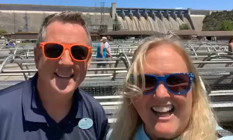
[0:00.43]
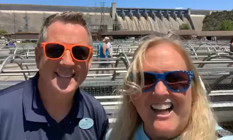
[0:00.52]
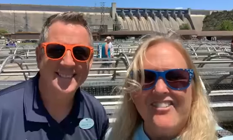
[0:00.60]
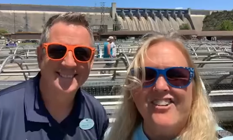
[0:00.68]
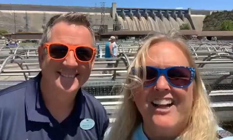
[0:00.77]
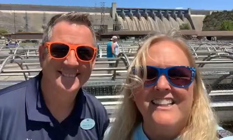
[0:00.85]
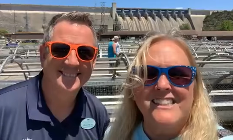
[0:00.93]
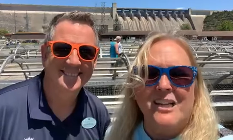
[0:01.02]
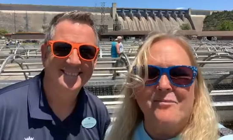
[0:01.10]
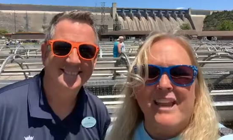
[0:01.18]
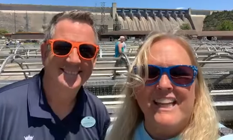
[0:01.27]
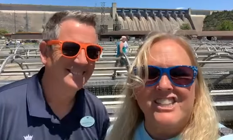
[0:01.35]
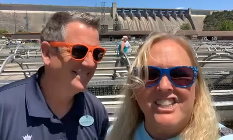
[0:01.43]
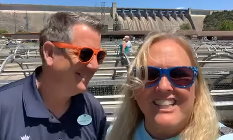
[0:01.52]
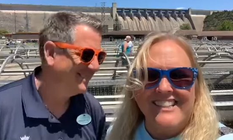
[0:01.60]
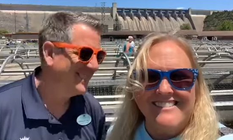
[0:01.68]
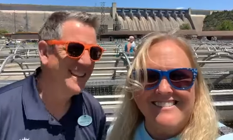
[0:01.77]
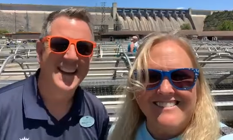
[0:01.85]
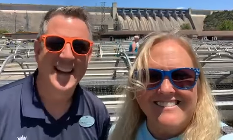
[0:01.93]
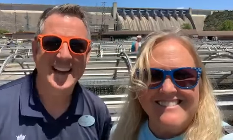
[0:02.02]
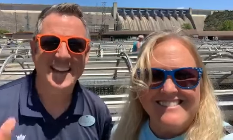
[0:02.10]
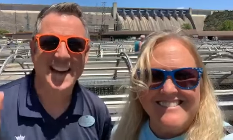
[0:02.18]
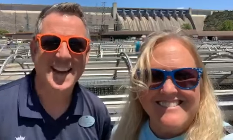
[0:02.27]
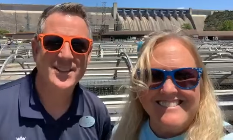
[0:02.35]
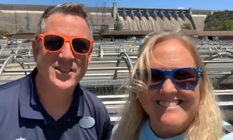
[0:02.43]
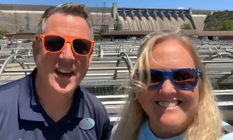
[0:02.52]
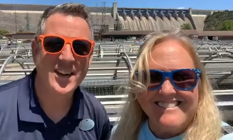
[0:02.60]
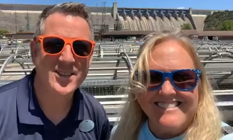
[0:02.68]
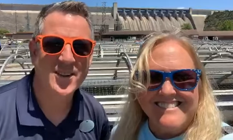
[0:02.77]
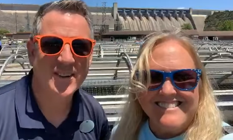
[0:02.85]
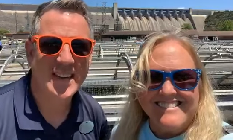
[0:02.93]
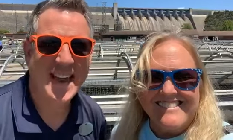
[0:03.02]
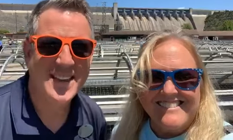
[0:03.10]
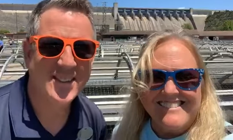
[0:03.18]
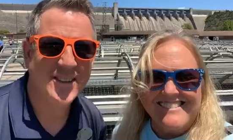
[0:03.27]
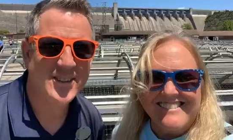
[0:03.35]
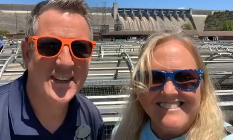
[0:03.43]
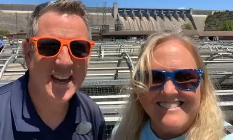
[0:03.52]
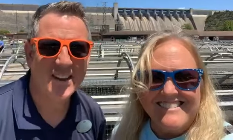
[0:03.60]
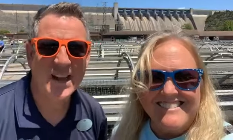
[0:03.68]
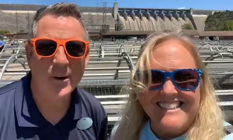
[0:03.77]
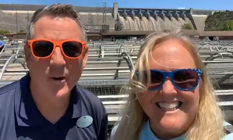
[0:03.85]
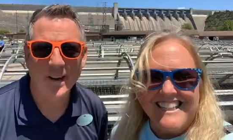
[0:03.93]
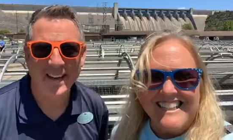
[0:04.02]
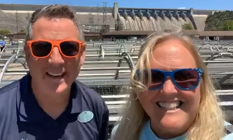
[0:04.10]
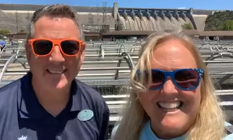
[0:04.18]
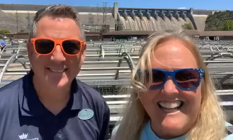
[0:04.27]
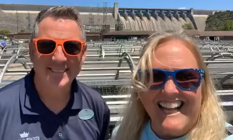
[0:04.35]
Speaker 1: Hi, friends. I'm Angie.
Speaker 2: Hi, guys. Jay at Stone Castle Hotel. How are you?